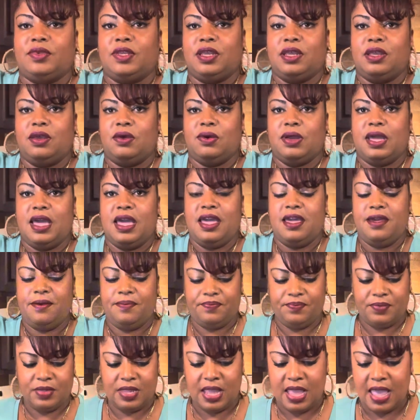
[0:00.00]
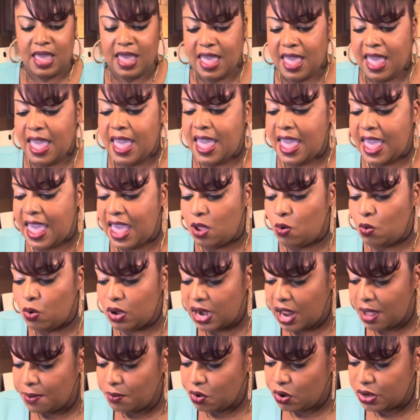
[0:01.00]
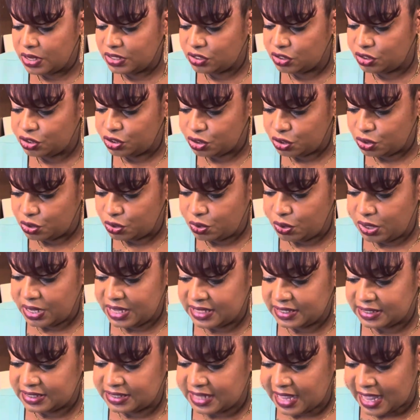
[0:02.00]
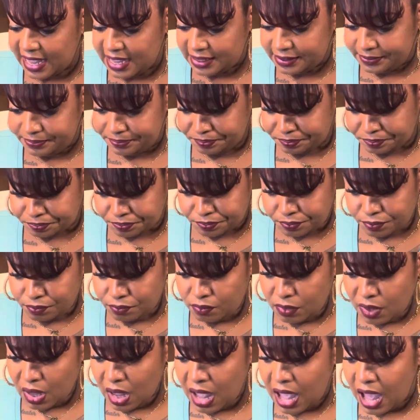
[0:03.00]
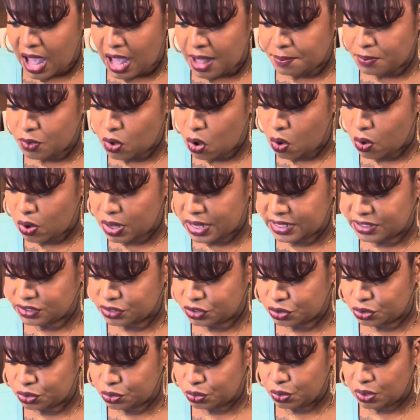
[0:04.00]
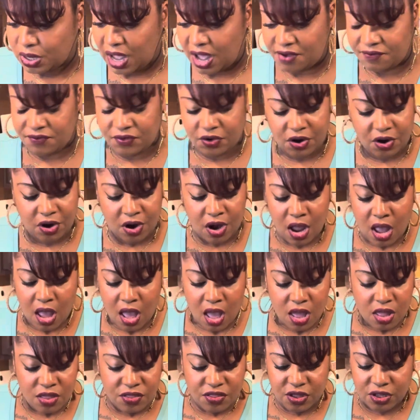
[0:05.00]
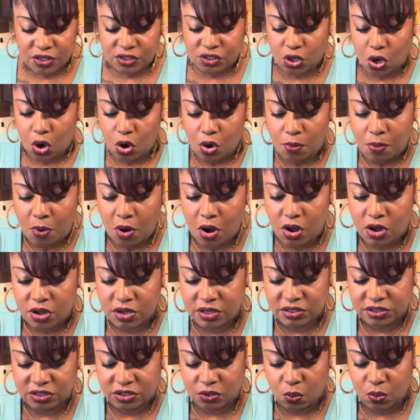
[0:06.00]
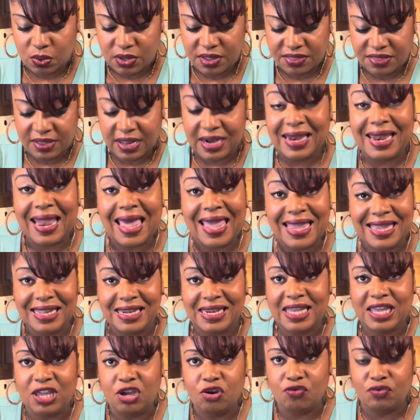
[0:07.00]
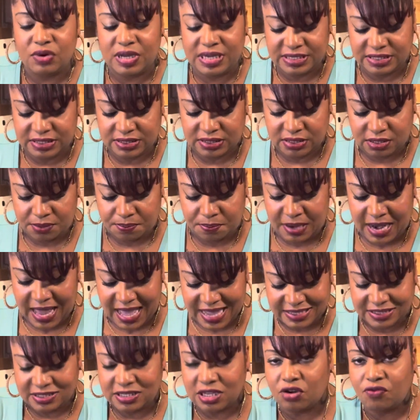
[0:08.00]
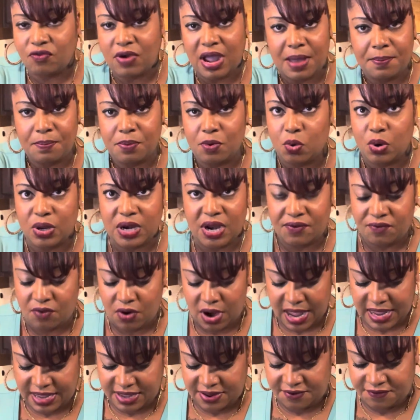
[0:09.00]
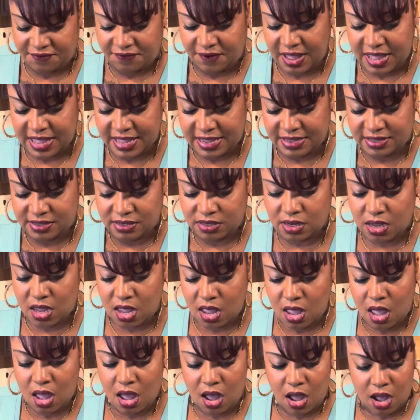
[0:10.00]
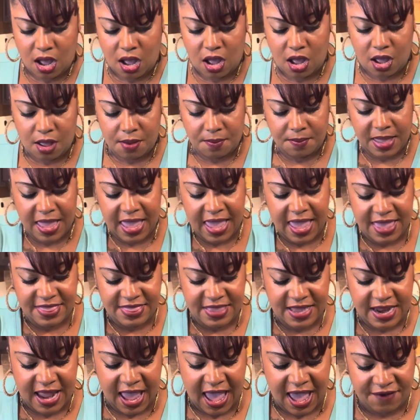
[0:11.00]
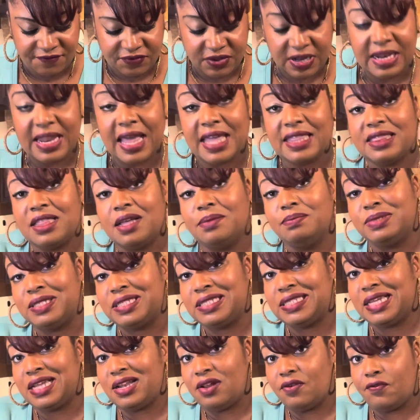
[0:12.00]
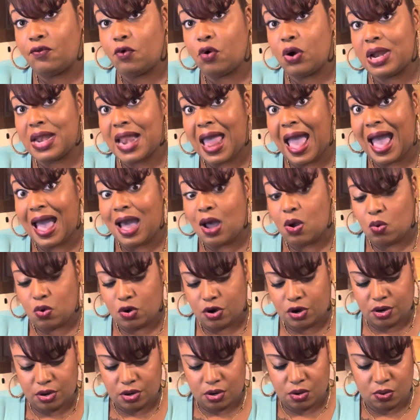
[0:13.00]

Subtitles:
Okay, and what I'm going to do is then I'm going to cover the dough balls with lightly greased plastic wrap or whatever I can find. And then I have to let them sit for an hour.